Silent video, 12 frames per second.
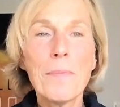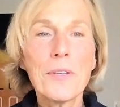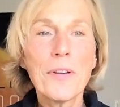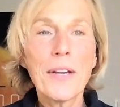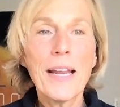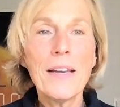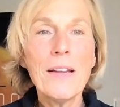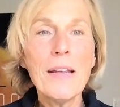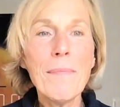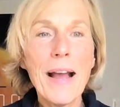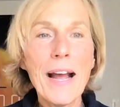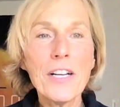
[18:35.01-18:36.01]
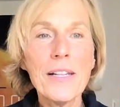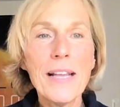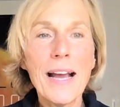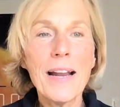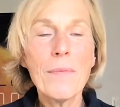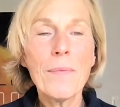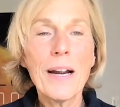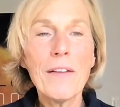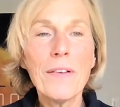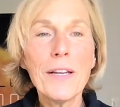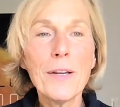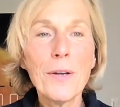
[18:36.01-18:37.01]
So can you imagine that
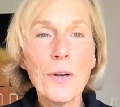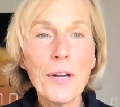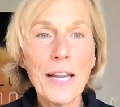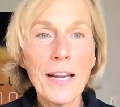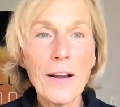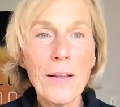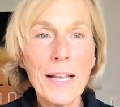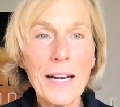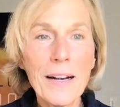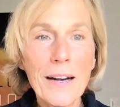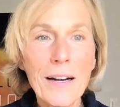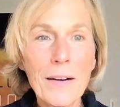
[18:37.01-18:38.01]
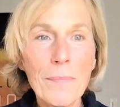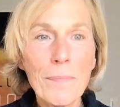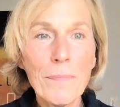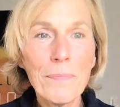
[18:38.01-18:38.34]
wherever you're looking on that little,